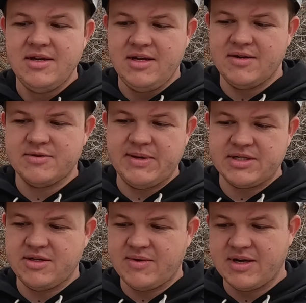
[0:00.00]
You know,
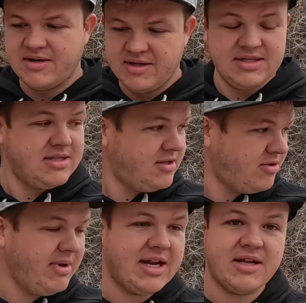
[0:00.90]
especially where this is a
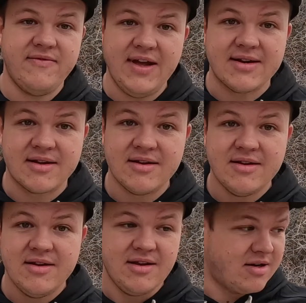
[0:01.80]
traumatic event
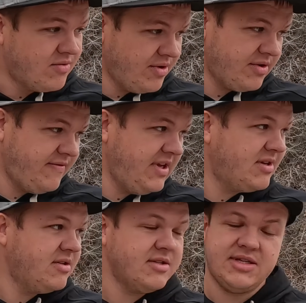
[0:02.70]
you rolling a
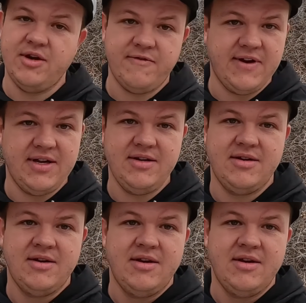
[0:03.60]
vehicle, it's no fun.